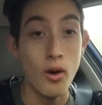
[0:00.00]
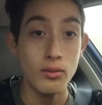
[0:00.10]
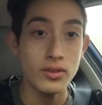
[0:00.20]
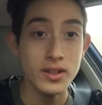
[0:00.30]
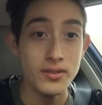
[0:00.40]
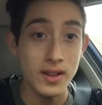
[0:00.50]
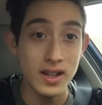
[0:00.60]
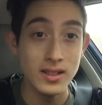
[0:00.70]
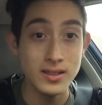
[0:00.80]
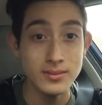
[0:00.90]
hopefully
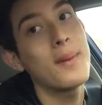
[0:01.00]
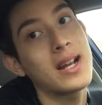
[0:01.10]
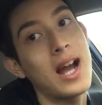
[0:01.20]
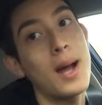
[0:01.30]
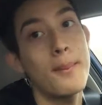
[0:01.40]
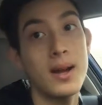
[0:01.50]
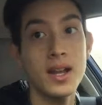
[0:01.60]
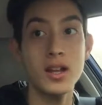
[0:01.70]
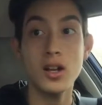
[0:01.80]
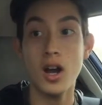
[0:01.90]
fun. I got
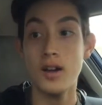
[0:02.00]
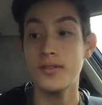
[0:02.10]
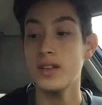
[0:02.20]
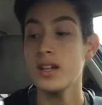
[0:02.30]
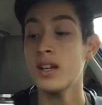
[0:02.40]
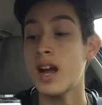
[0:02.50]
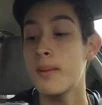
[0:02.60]
my coffee.